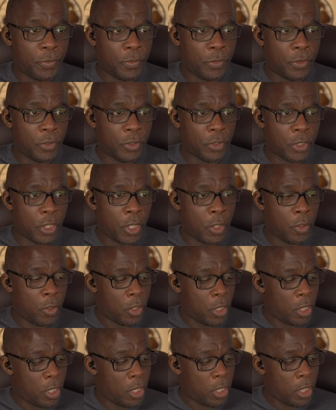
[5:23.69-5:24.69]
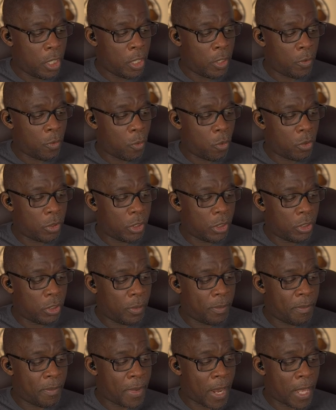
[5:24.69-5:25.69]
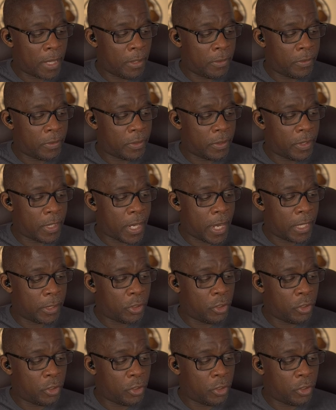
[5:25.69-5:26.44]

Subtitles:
So in order to balance that,